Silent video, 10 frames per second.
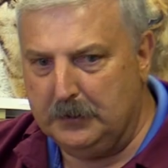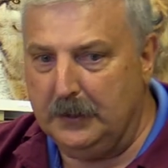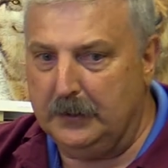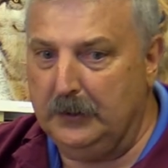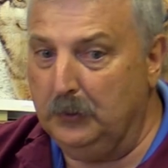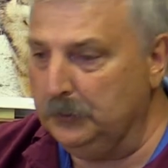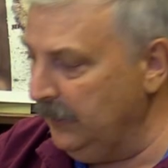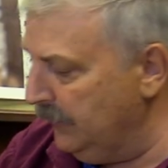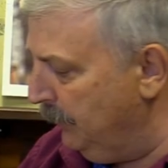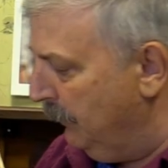it's not the old
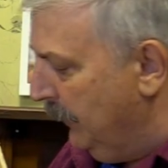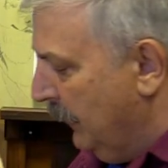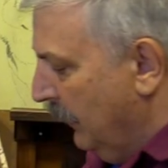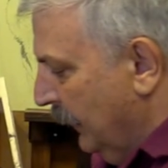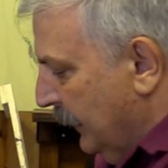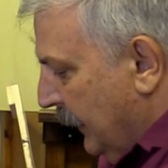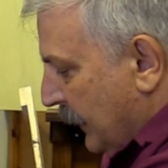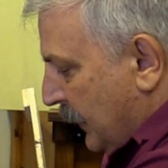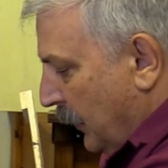days, but we call it this.